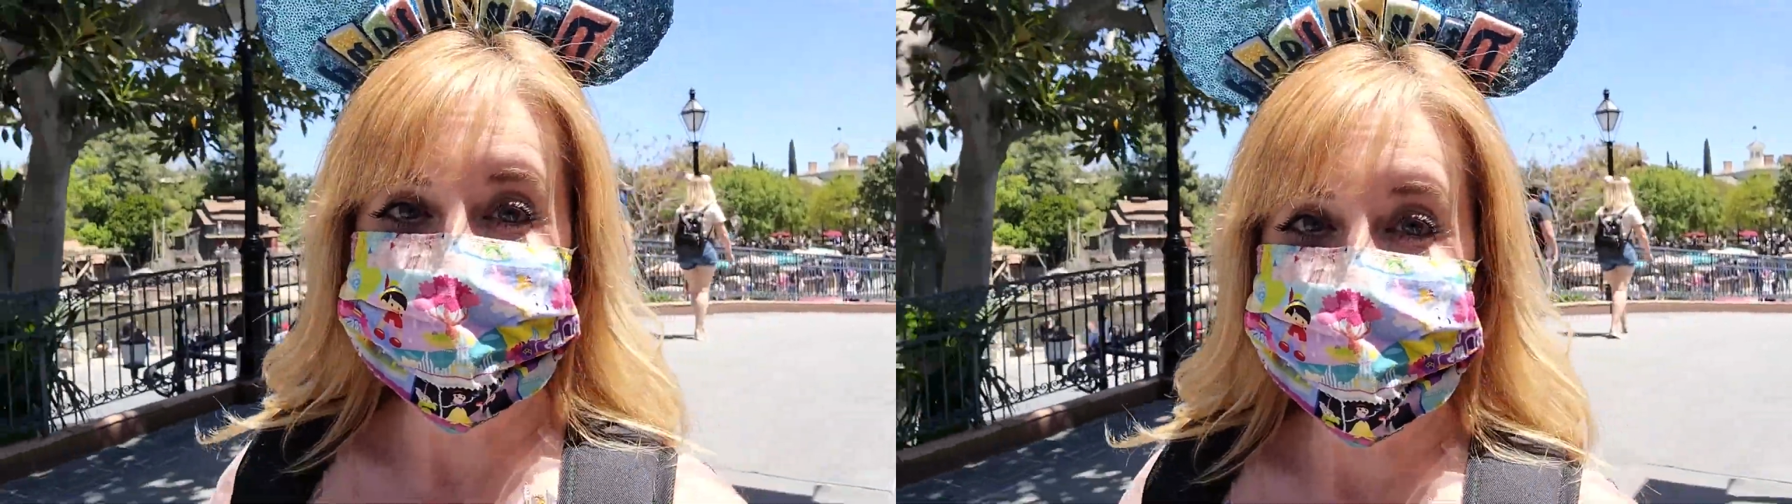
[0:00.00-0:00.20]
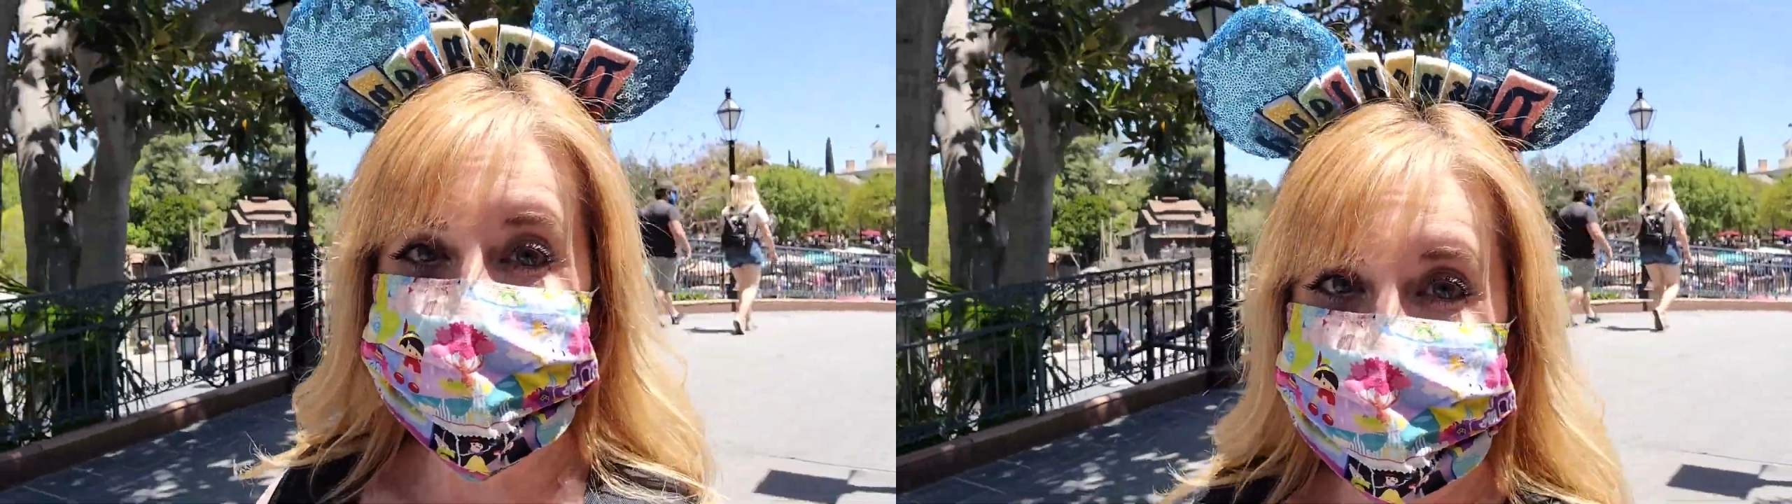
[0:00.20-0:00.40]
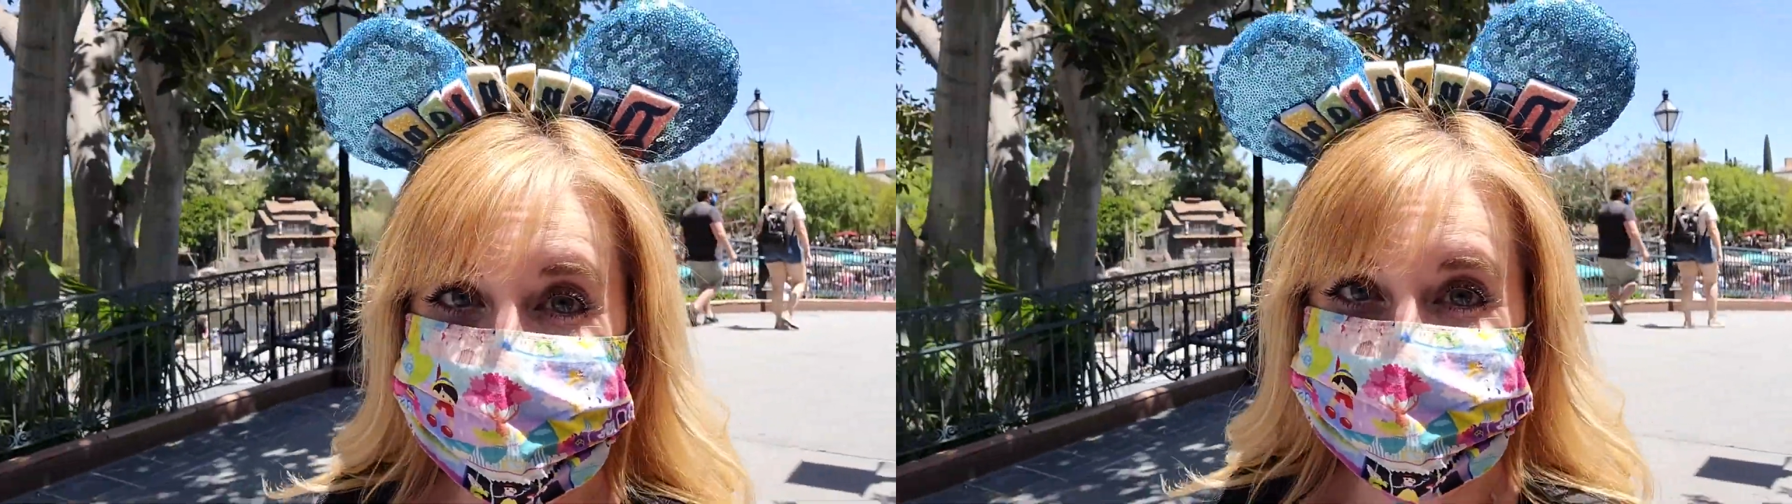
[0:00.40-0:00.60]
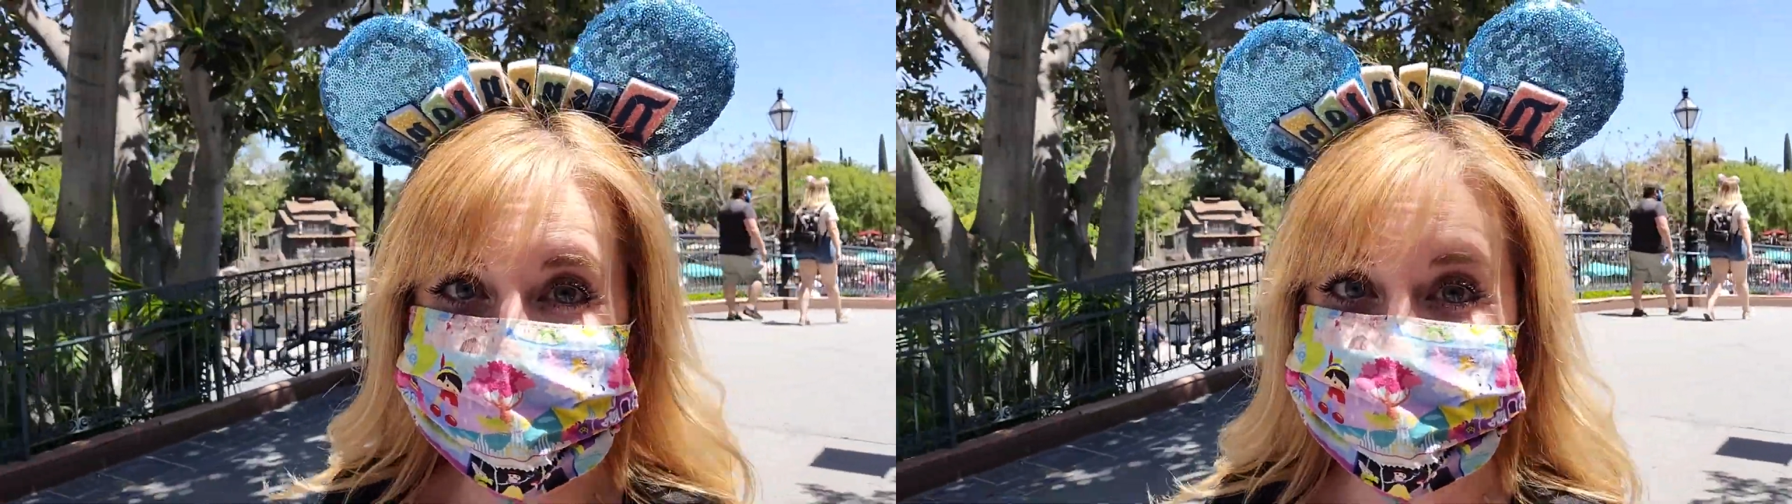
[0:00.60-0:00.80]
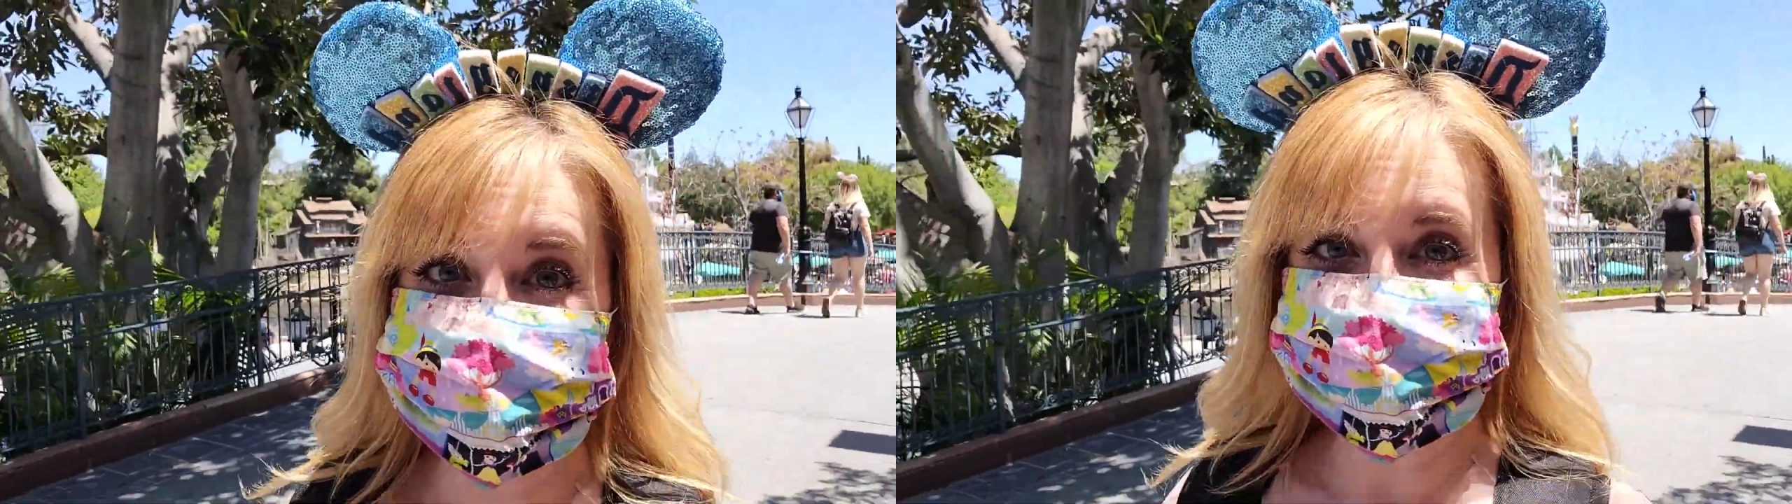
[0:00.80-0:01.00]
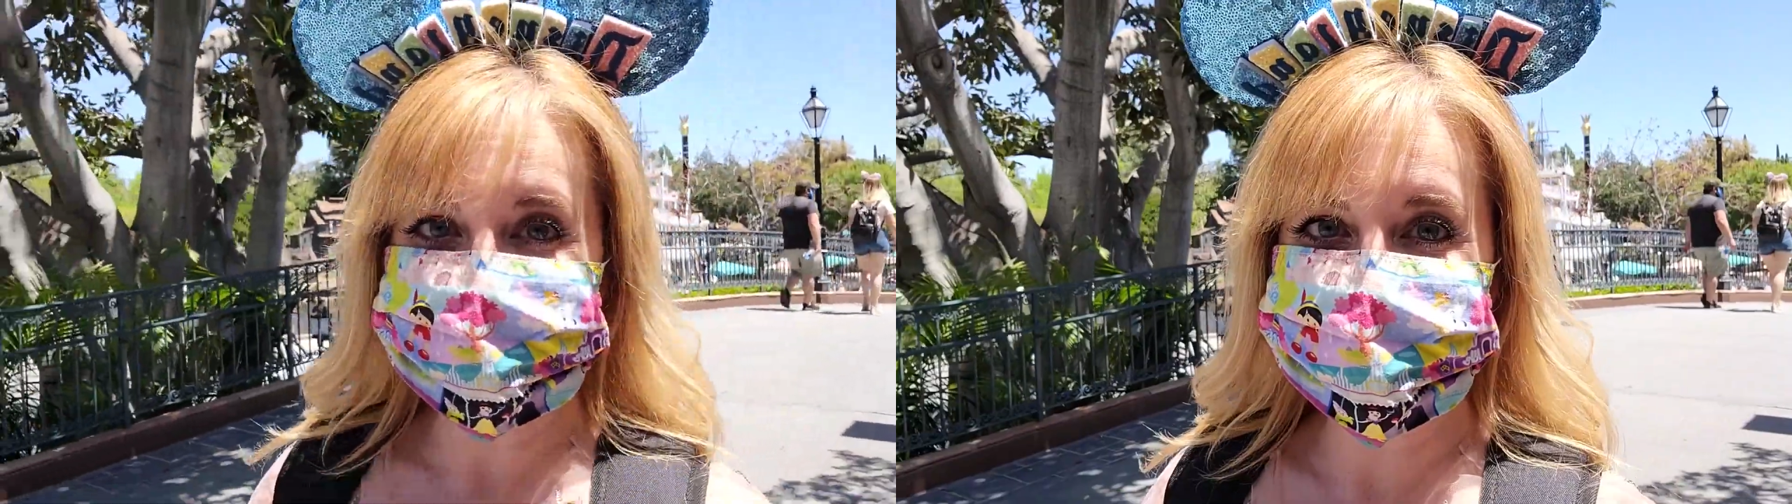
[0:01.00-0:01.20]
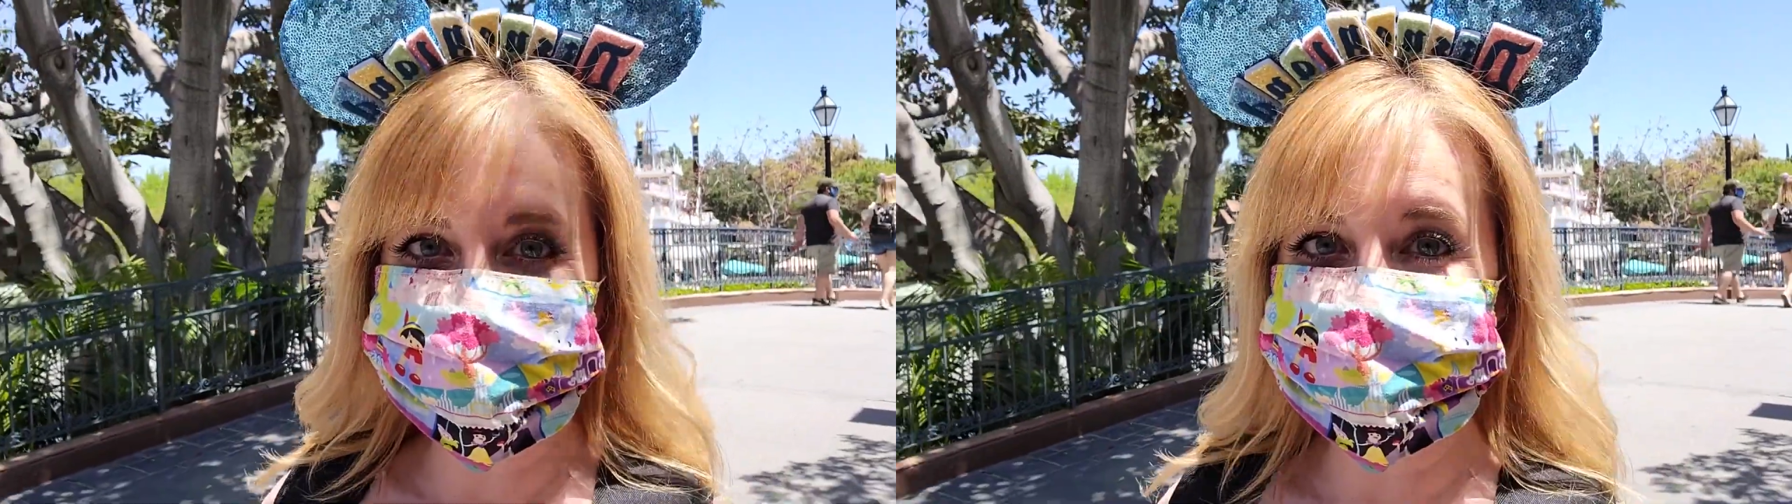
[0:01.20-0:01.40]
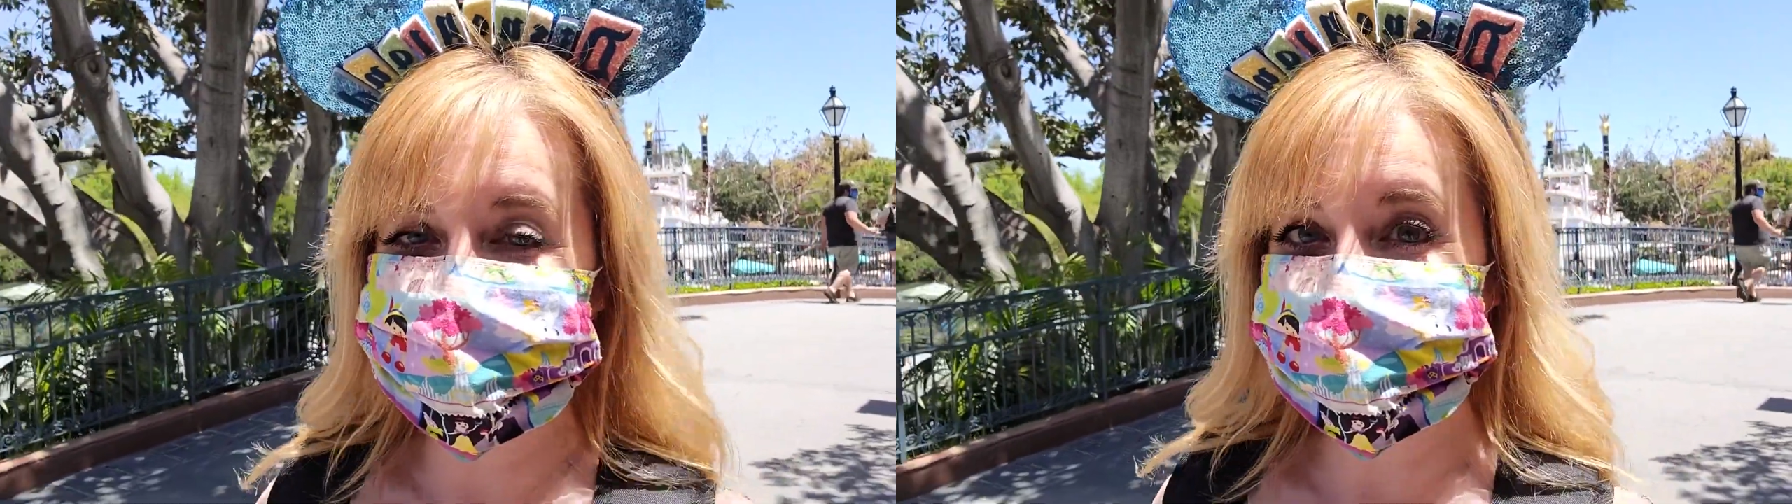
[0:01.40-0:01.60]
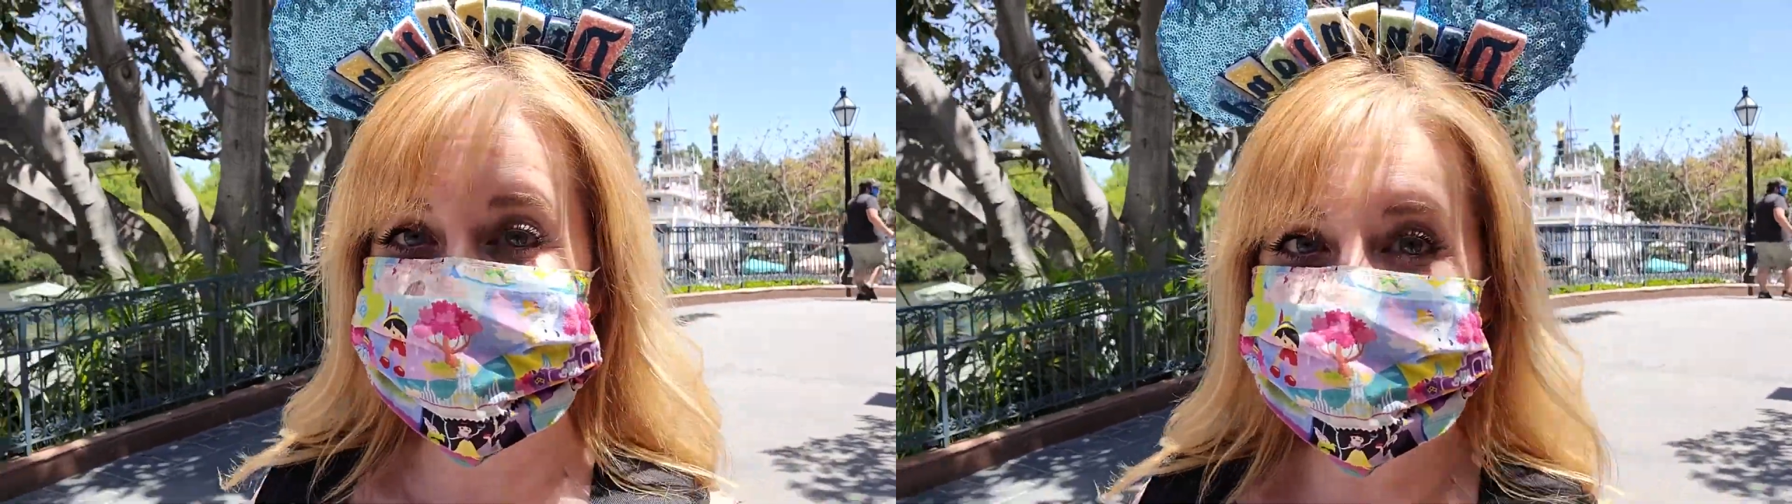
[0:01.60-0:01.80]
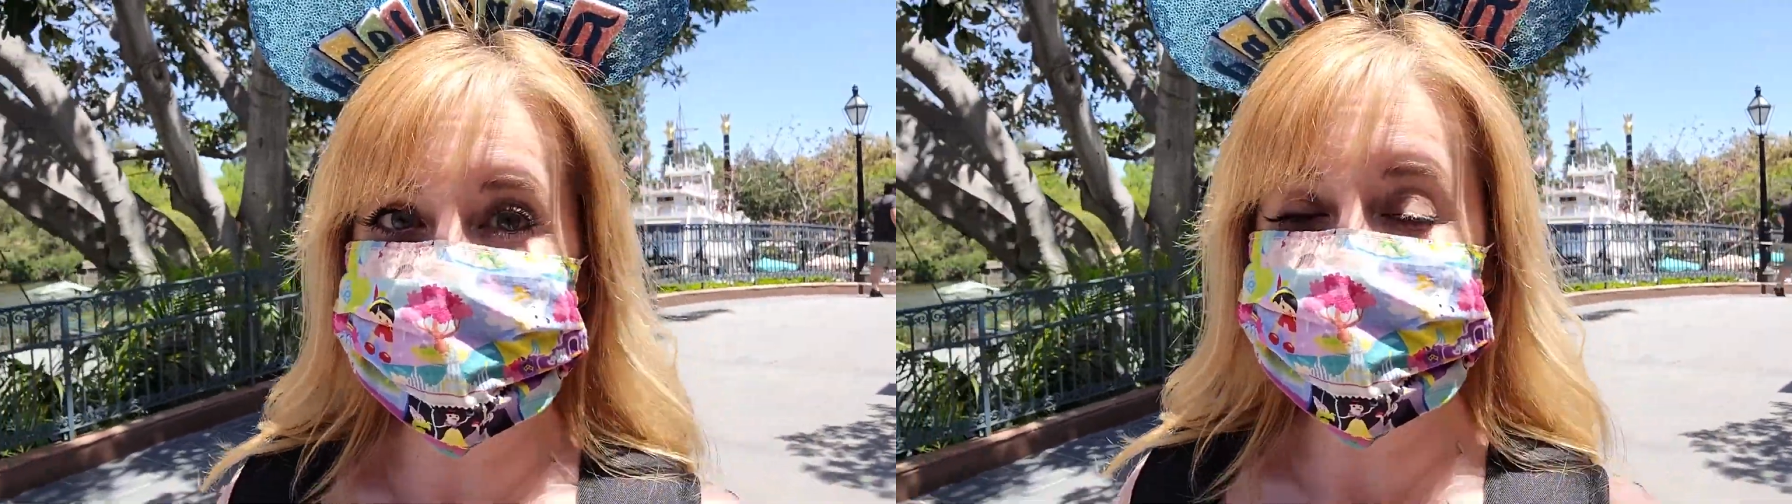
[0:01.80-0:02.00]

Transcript: I heard Indiana Jones only has a